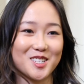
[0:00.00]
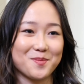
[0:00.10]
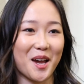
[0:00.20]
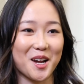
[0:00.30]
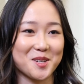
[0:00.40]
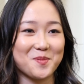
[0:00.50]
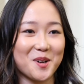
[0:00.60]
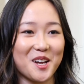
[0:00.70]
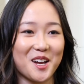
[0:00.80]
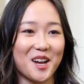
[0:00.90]
expect,
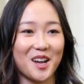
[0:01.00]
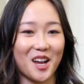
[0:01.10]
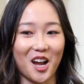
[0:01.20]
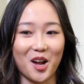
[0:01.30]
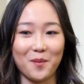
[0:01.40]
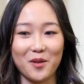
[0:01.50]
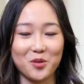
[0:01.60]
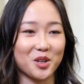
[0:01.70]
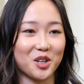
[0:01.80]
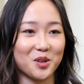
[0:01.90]
but
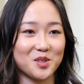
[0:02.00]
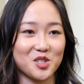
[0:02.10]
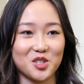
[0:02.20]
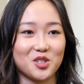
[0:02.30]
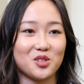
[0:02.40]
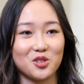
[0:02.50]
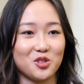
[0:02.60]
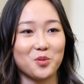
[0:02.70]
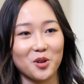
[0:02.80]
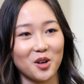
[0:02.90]
everyone here was just
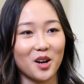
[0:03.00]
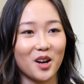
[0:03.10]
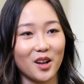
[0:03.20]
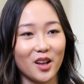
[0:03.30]
super